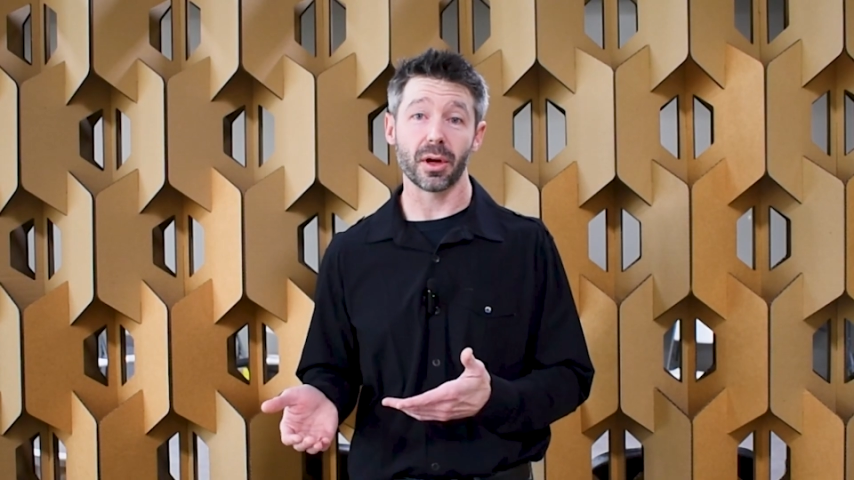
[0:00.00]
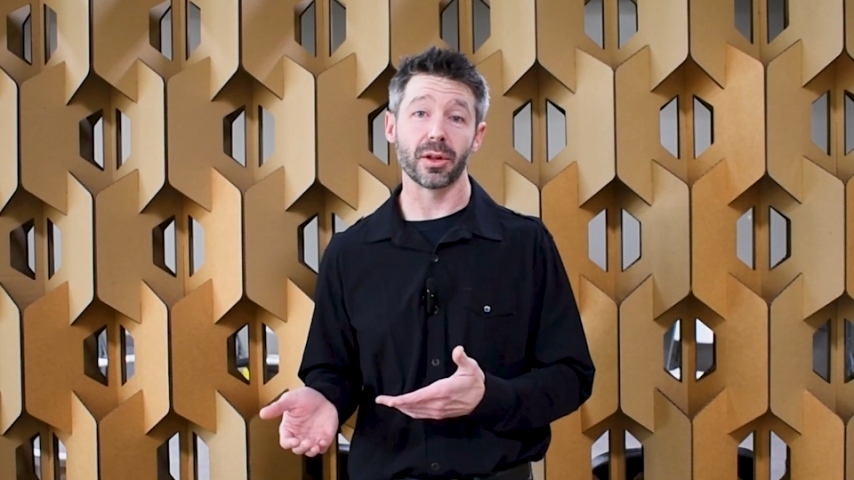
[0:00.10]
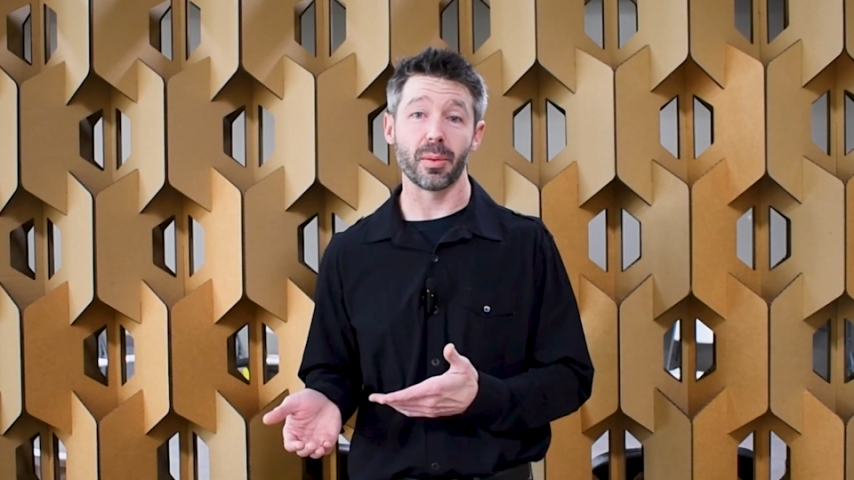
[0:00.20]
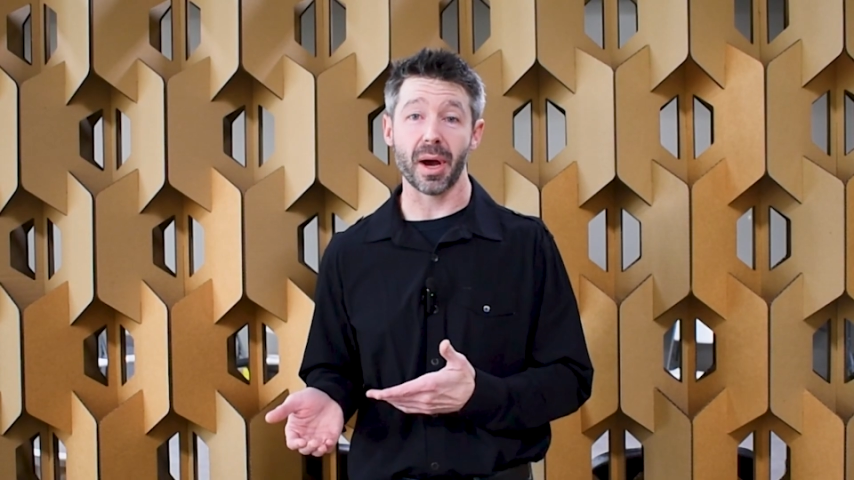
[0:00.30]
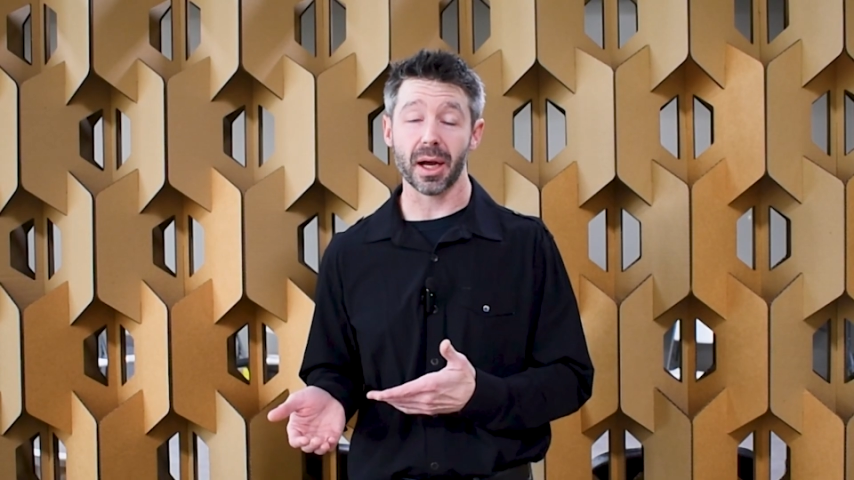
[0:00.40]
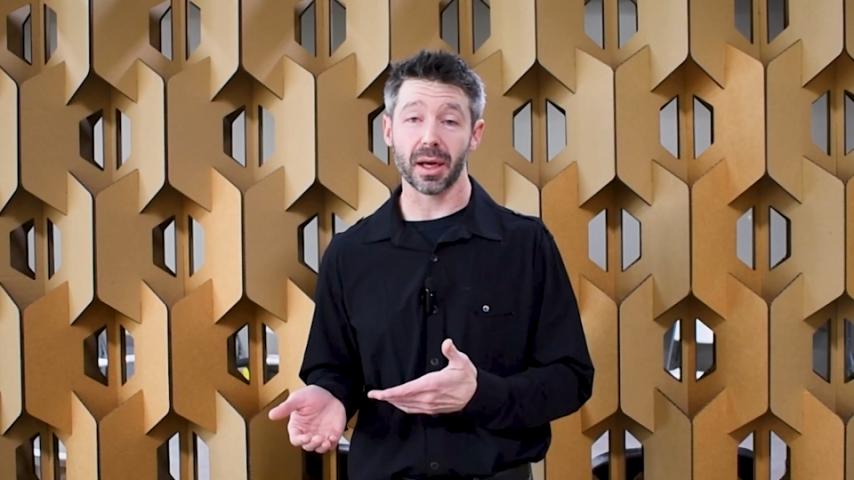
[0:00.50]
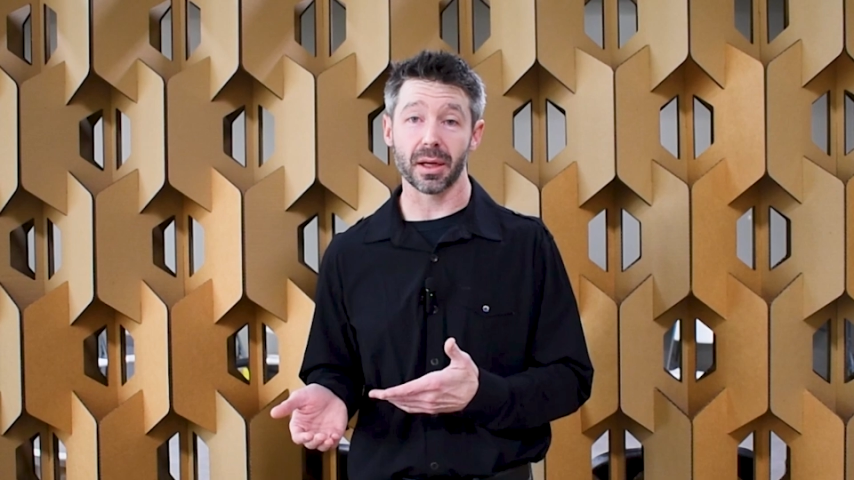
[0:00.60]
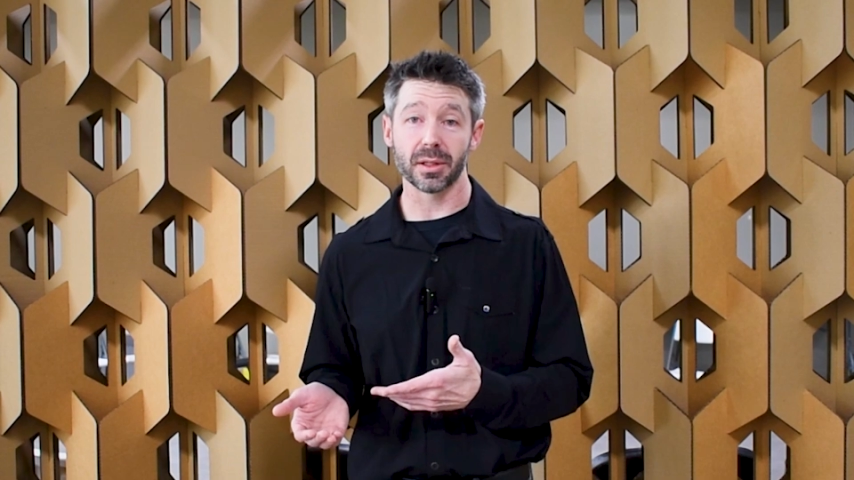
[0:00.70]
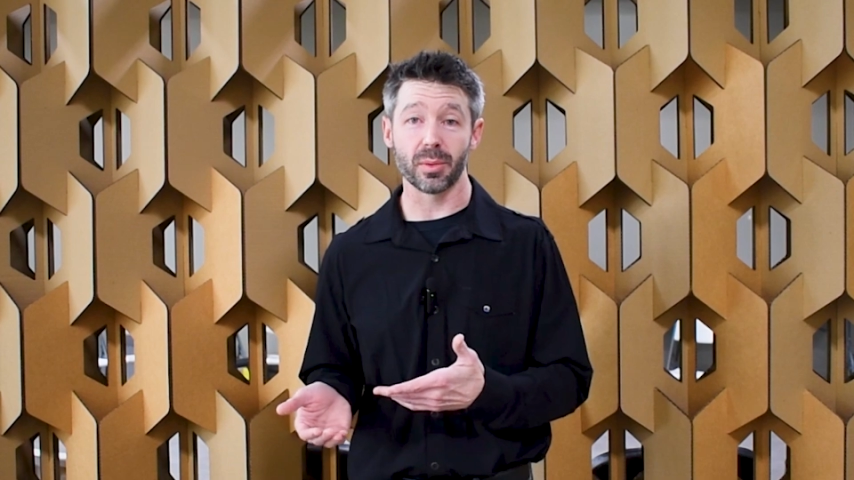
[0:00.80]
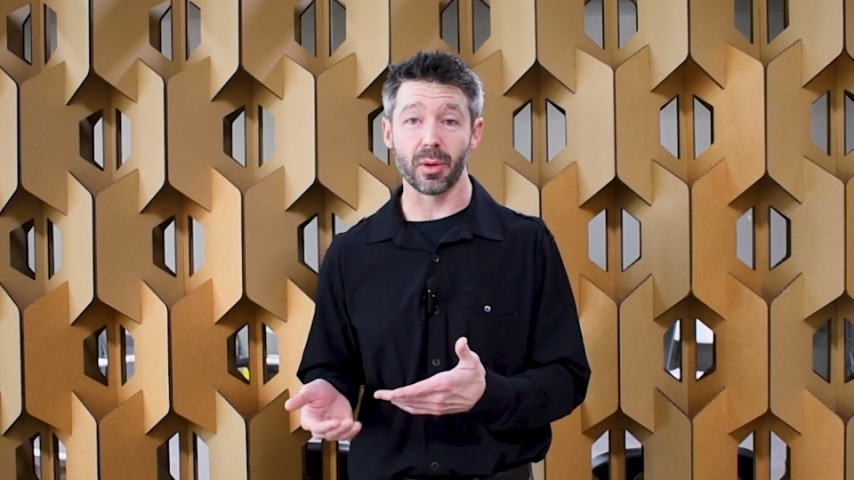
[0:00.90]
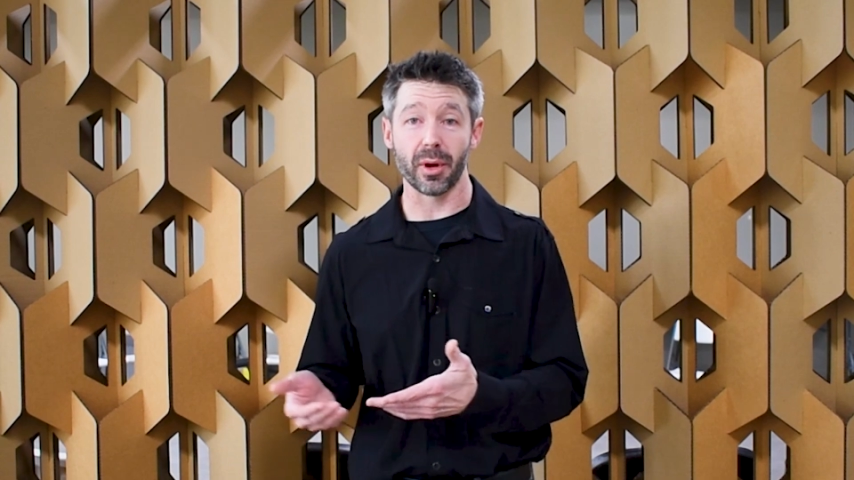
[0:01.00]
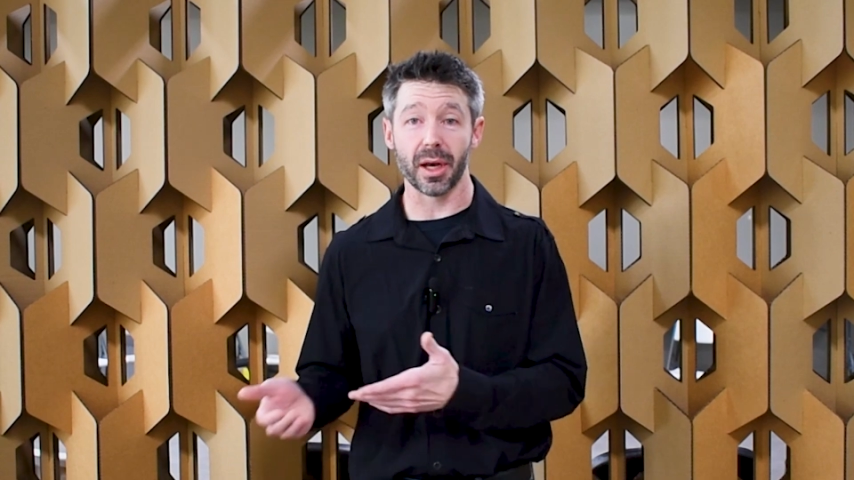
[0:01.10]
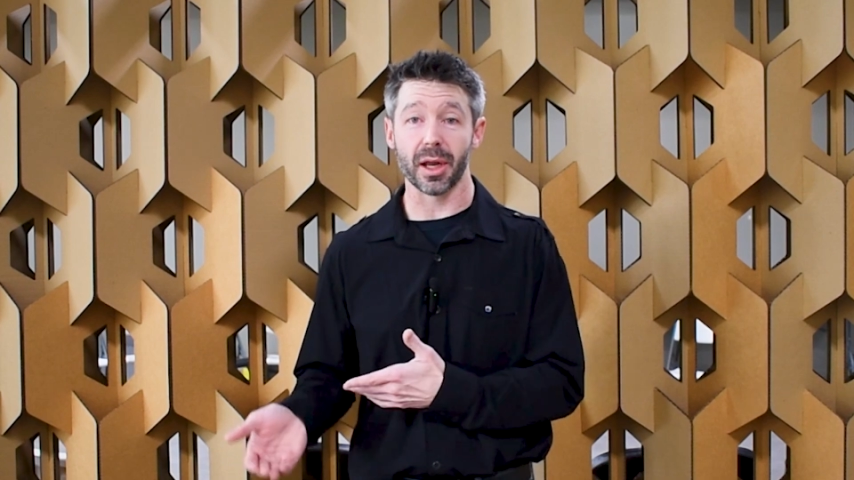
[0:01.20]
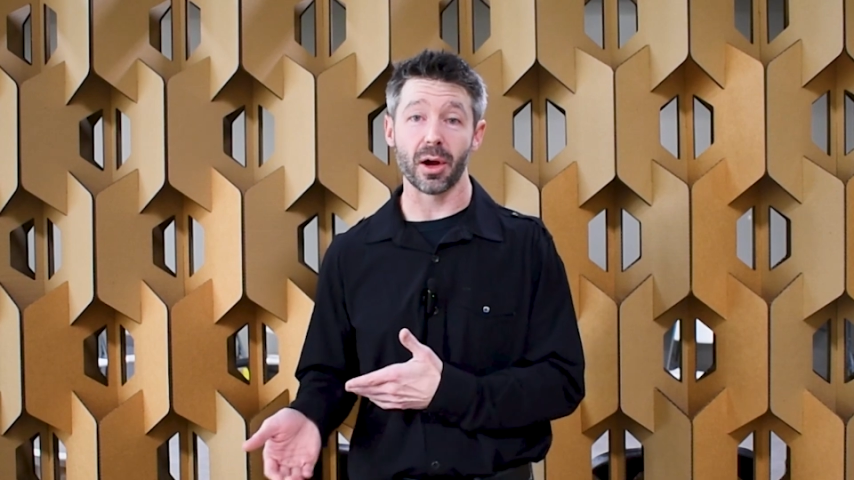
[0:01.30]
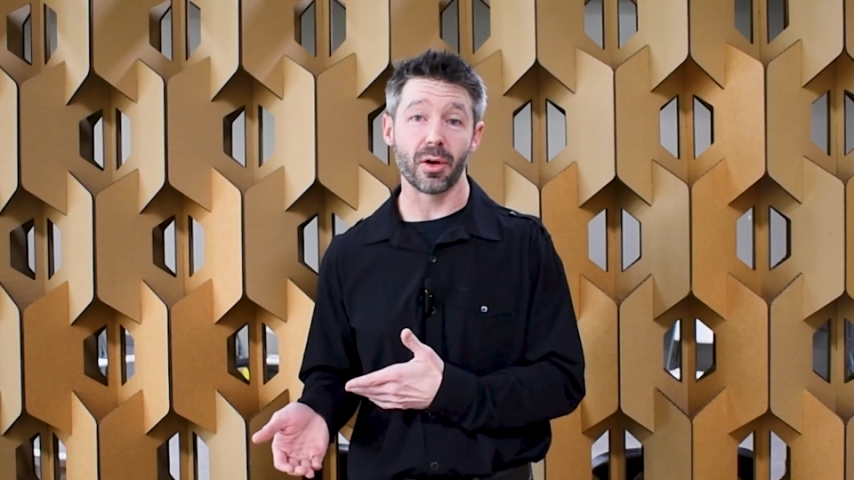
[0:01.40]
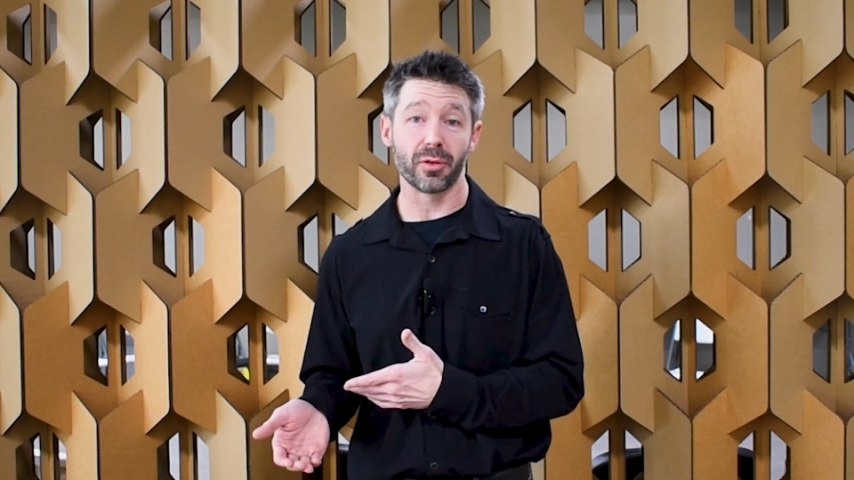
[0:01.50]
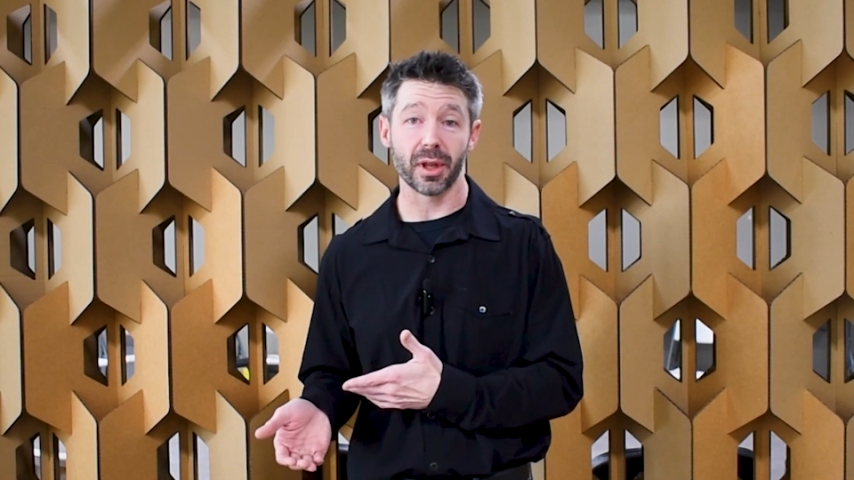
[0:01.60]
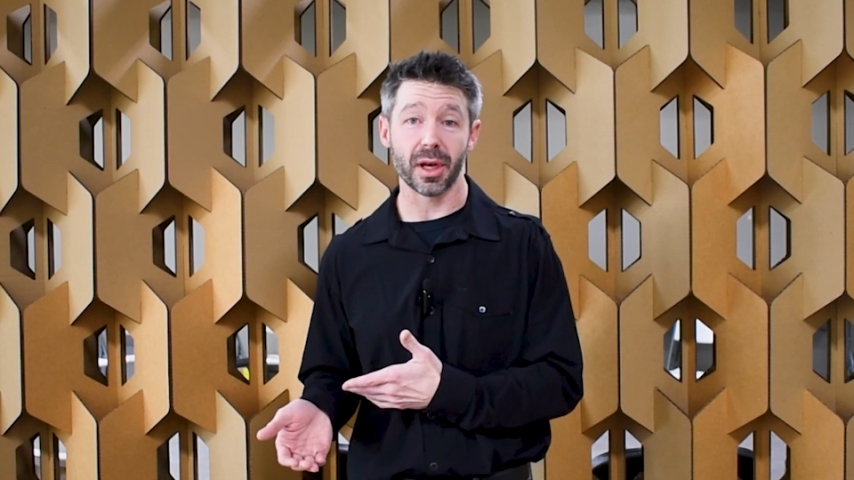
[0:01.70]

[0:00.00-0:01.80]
on the back end to be ready to go for